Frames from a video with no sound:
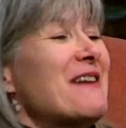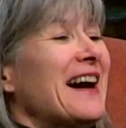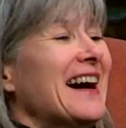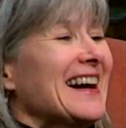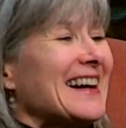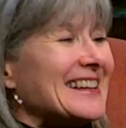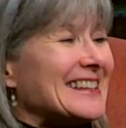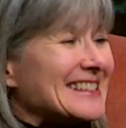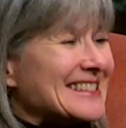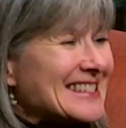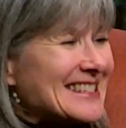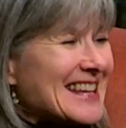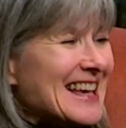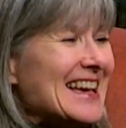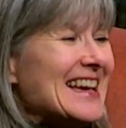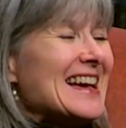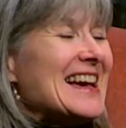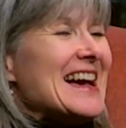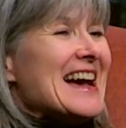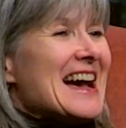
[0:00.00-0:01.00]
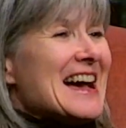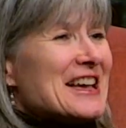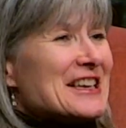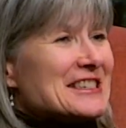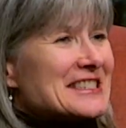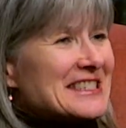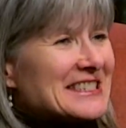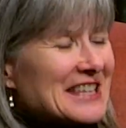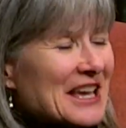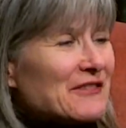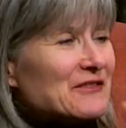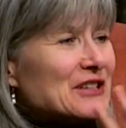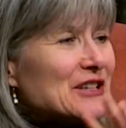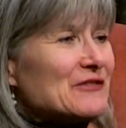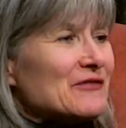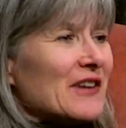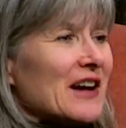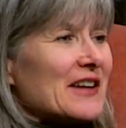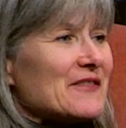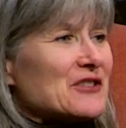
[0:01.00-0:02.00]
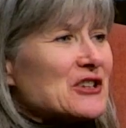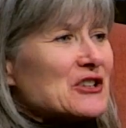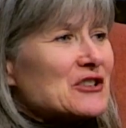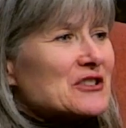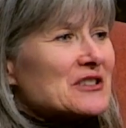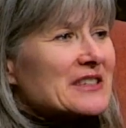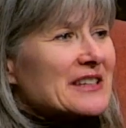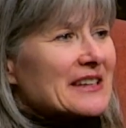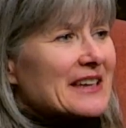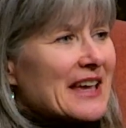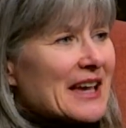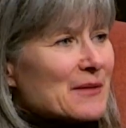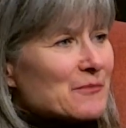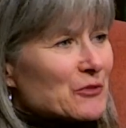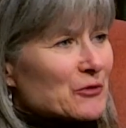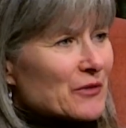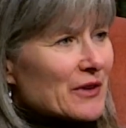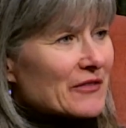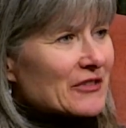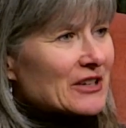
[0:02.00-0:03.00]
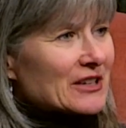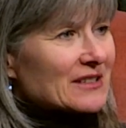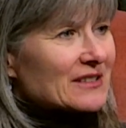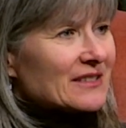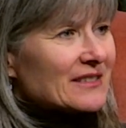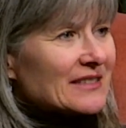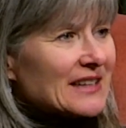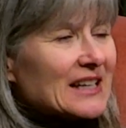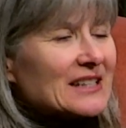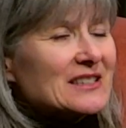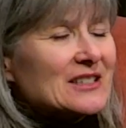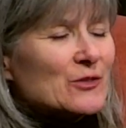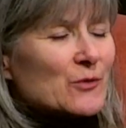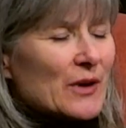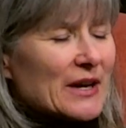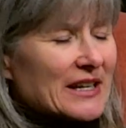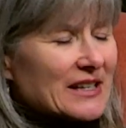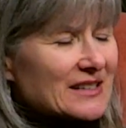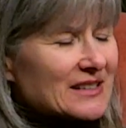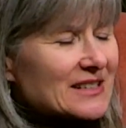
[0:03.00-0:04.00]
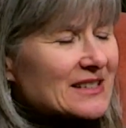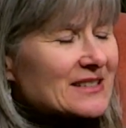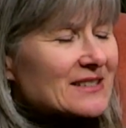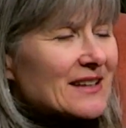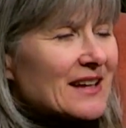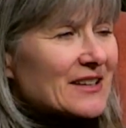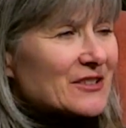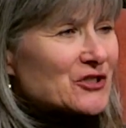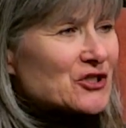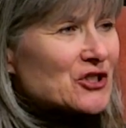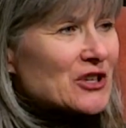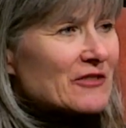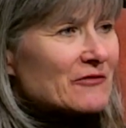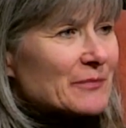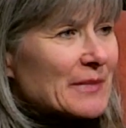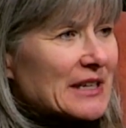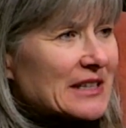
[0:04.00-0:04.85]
but 75 years in Campbell River. That's quite an achievement.